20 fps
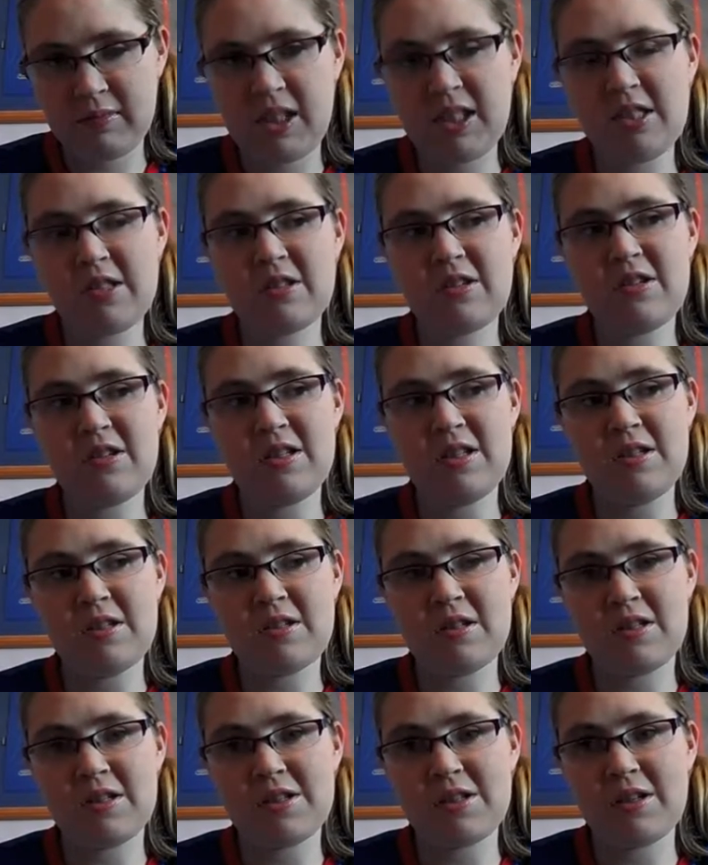he's good,
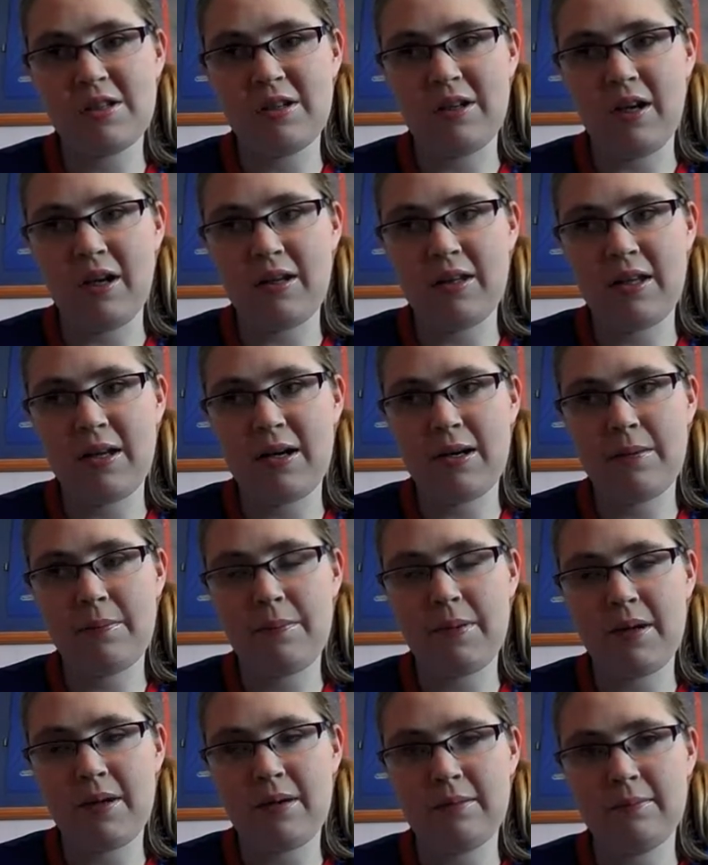he's got skill at that,
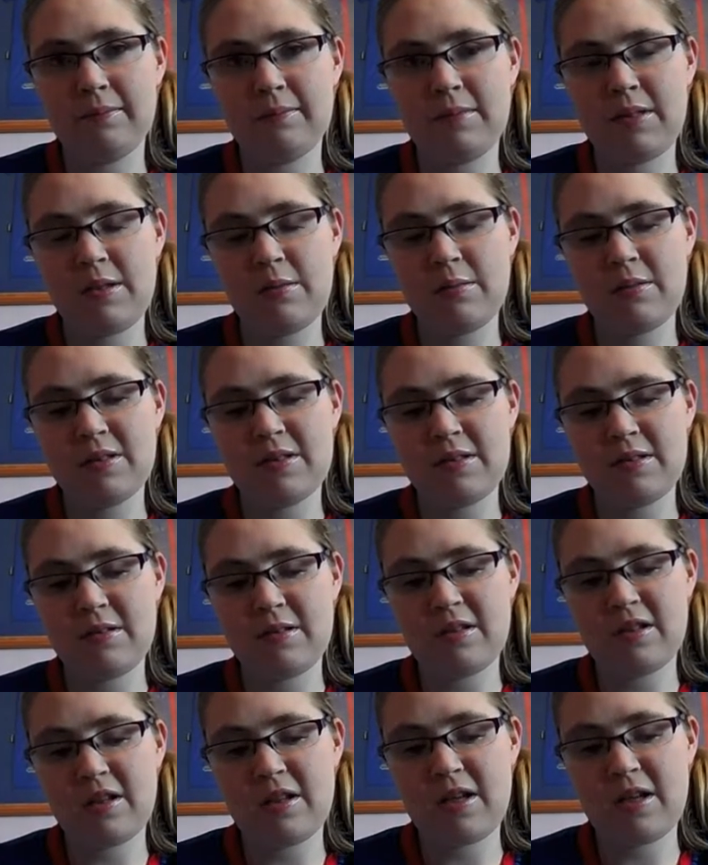but he
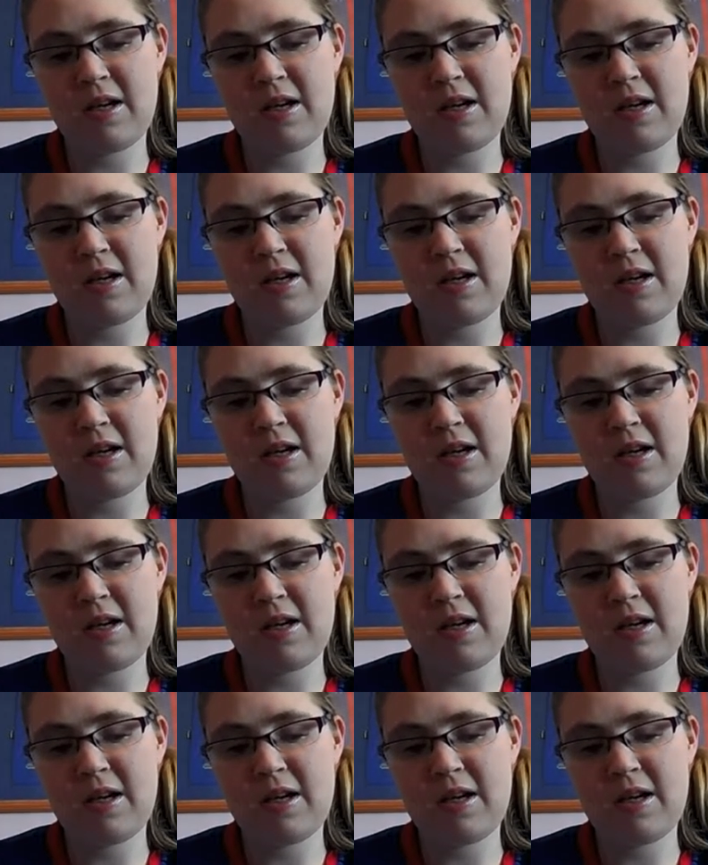wasn't